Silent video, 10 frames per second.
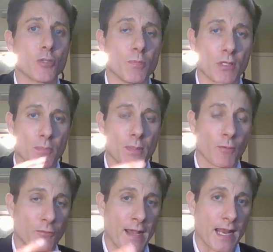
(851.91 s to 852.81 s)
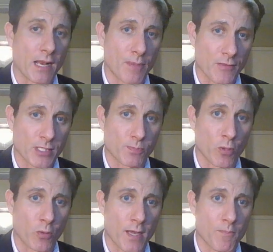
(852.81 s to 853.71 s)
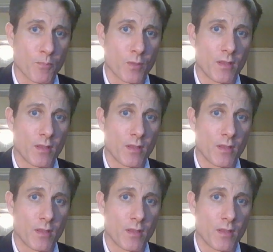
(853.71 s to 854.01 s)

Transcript: 2 billion people find out about this program,